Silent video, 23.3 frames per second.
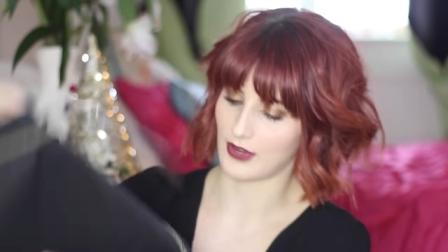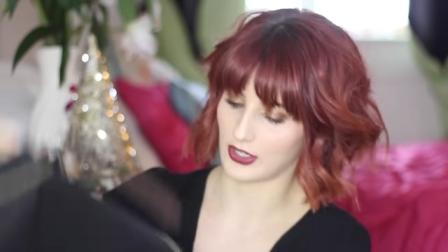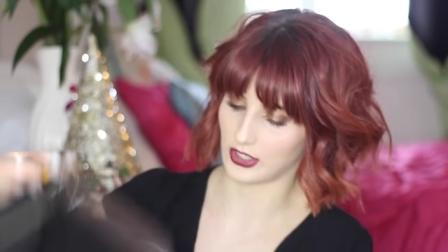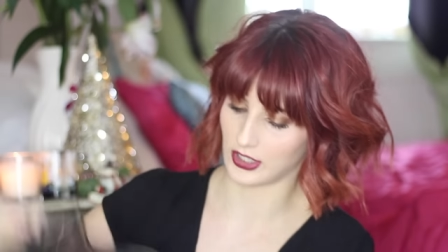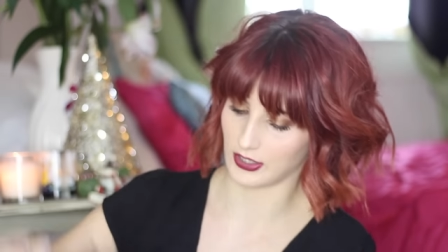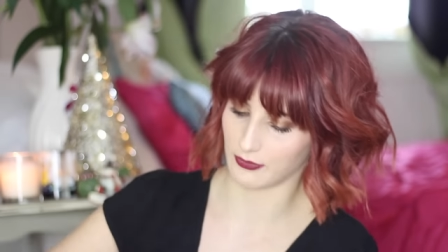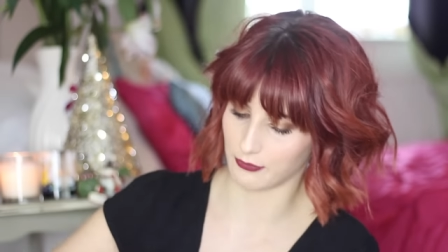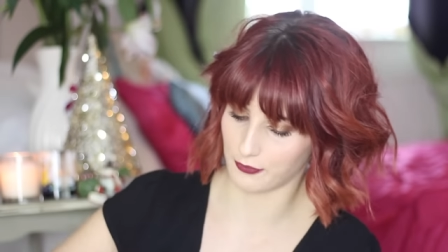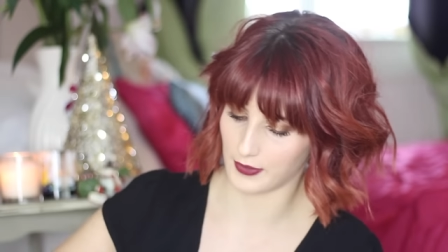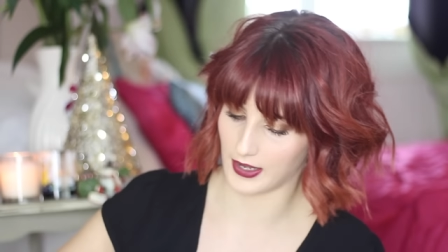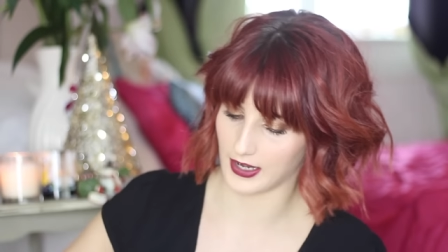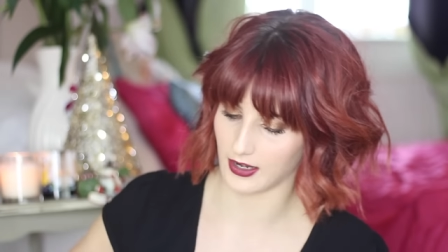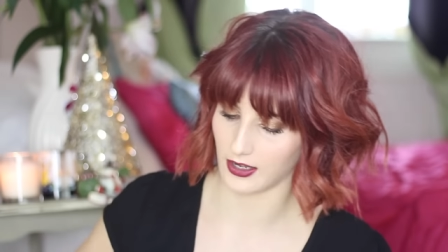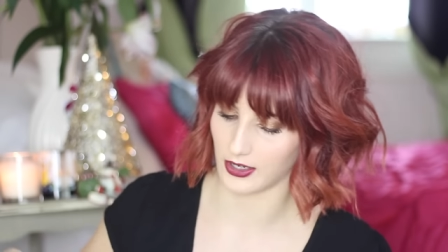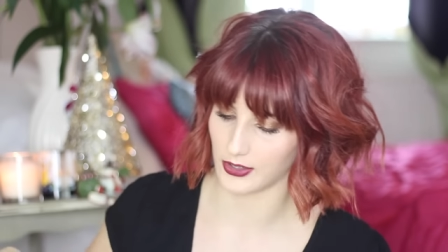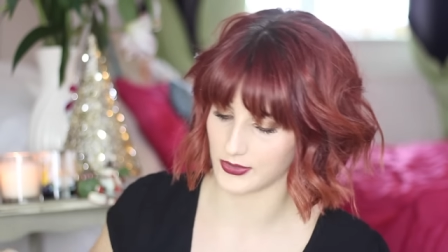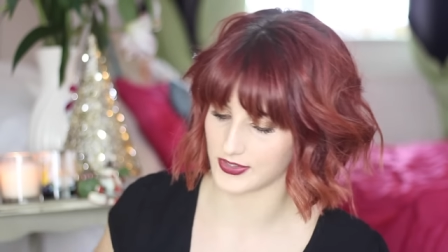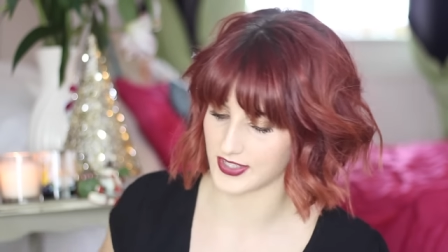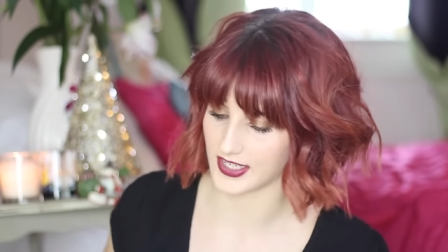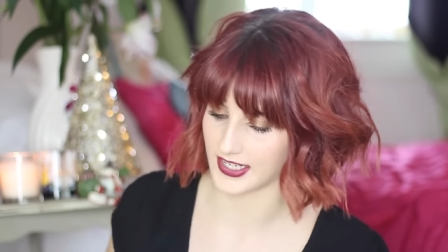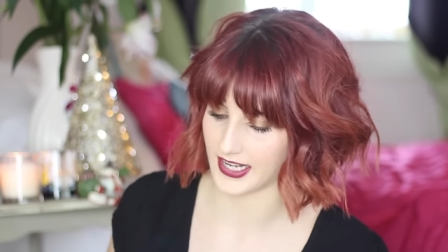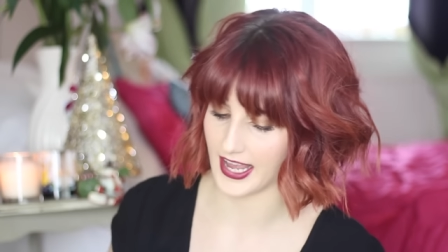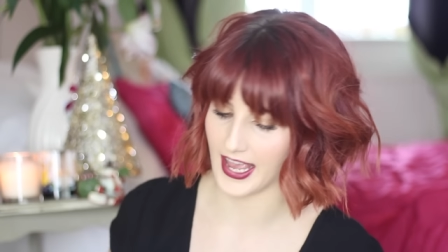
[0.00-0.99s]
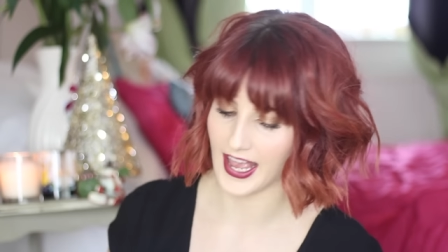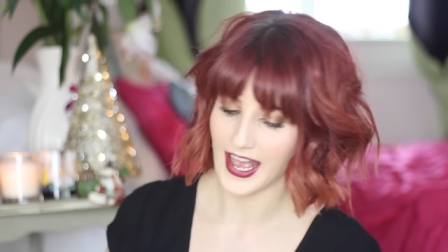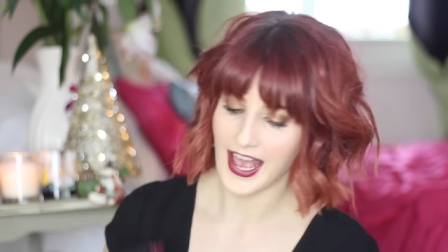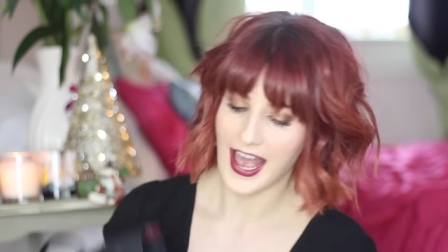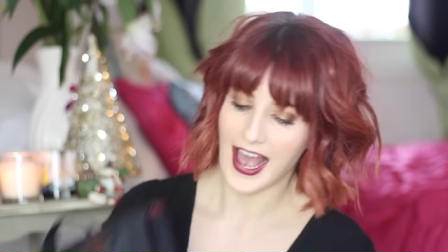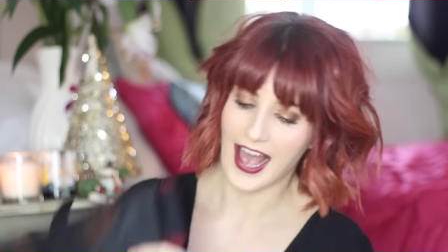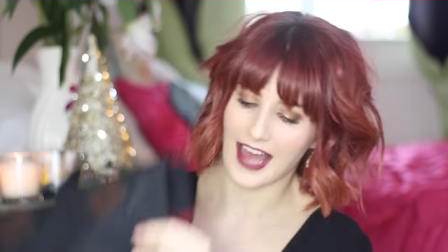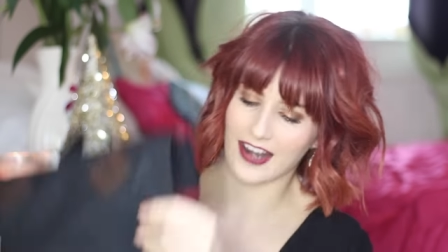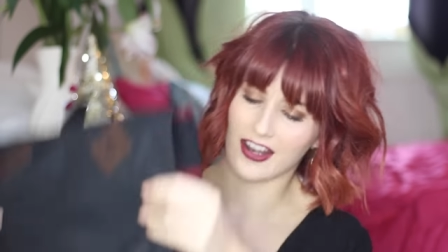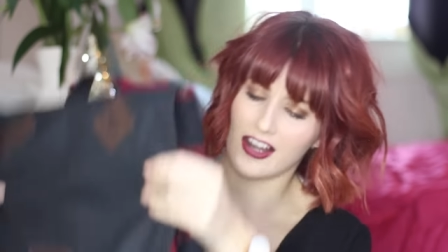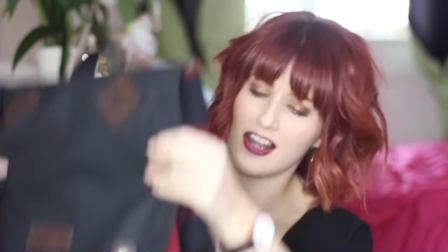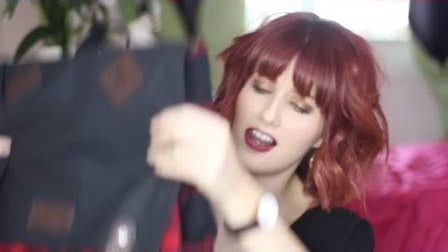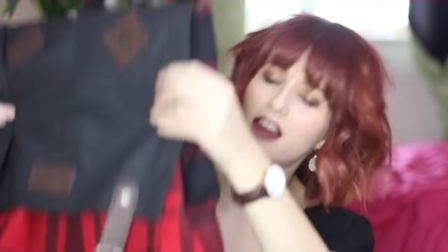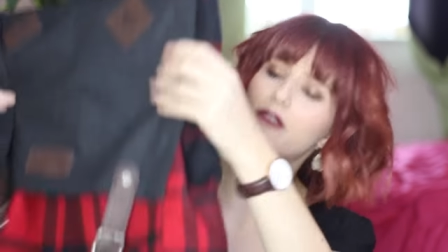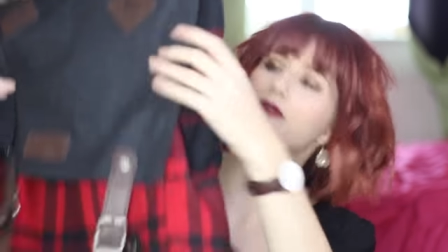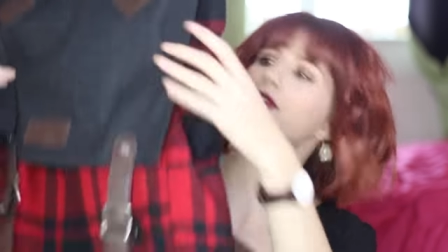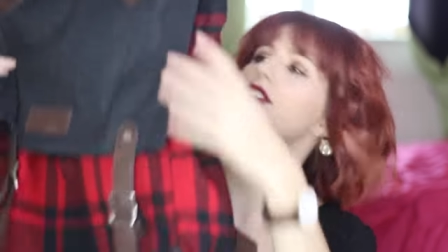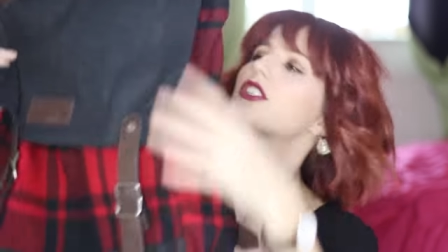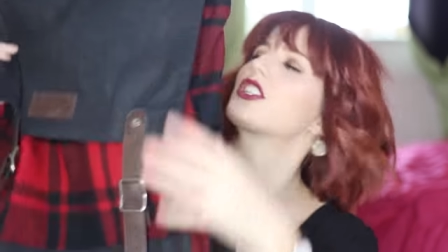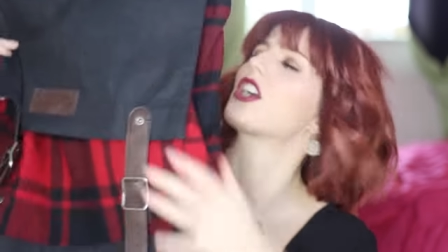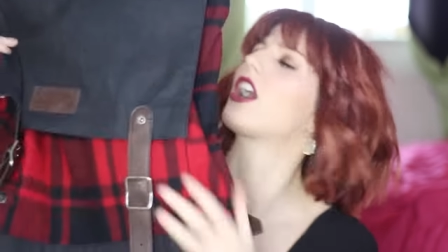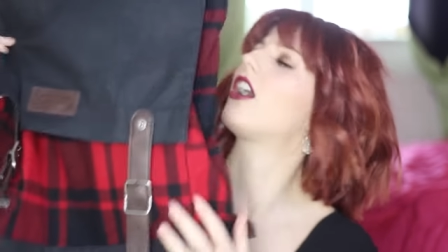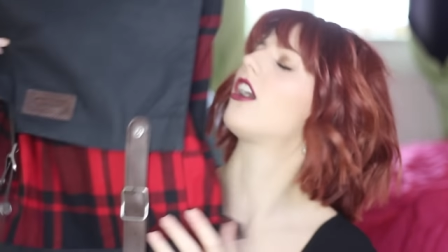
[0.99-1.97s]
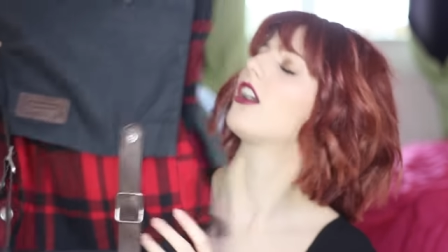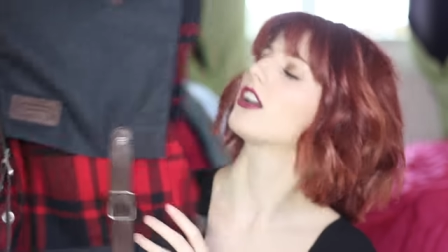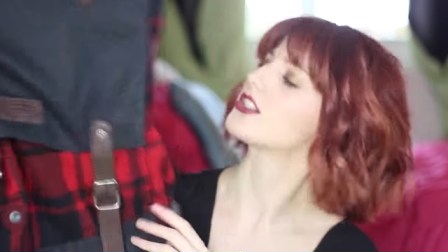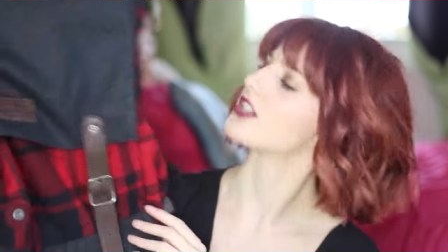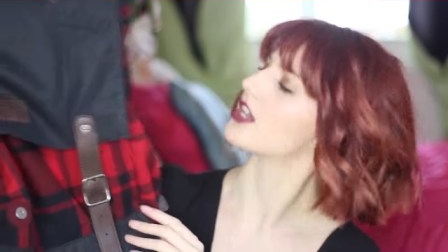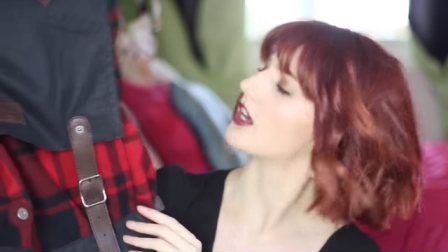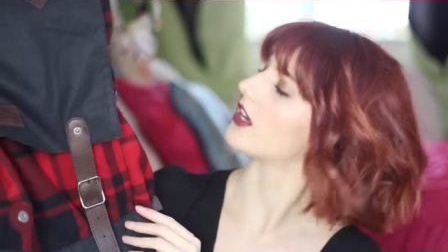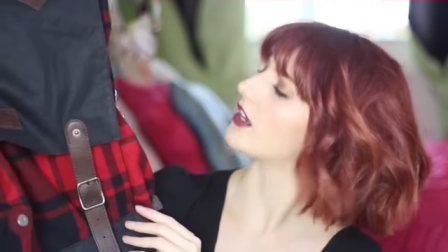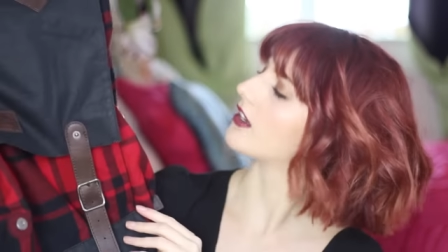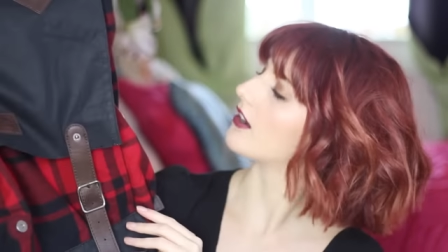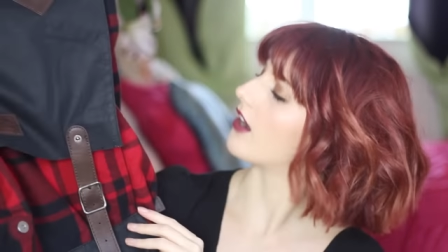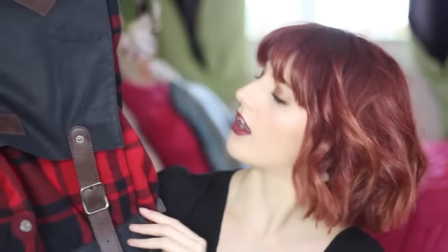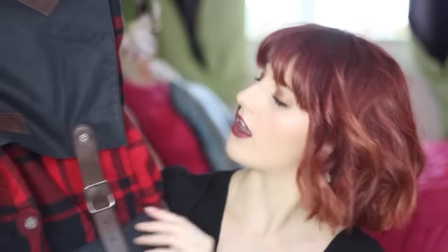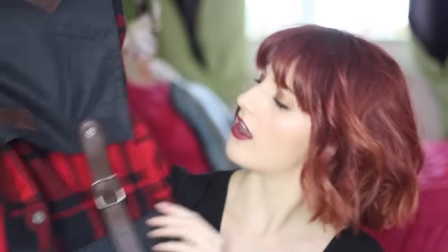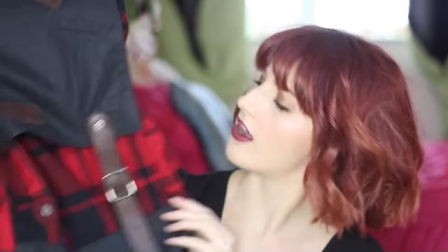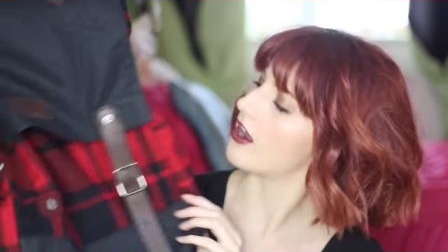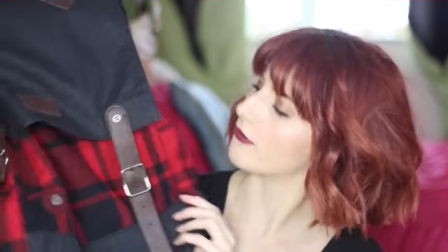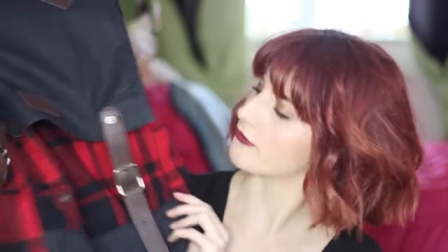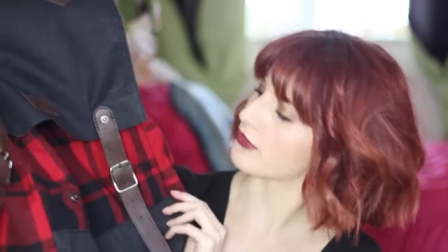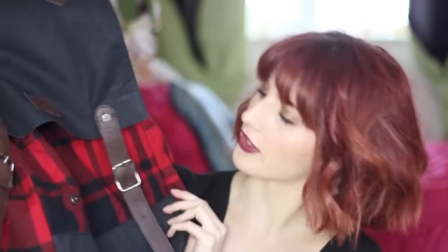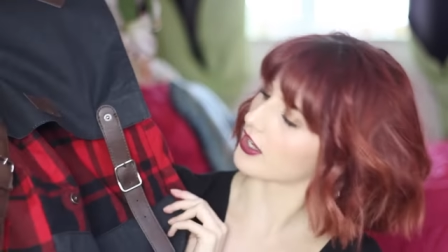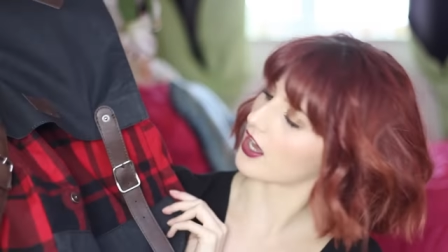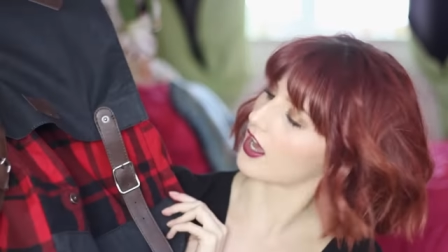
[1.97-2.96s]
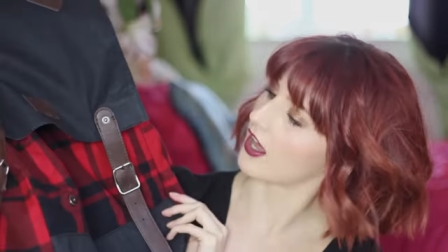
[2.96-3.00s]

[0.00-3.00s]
and you can fit loads in it, and I love the tartan, I love the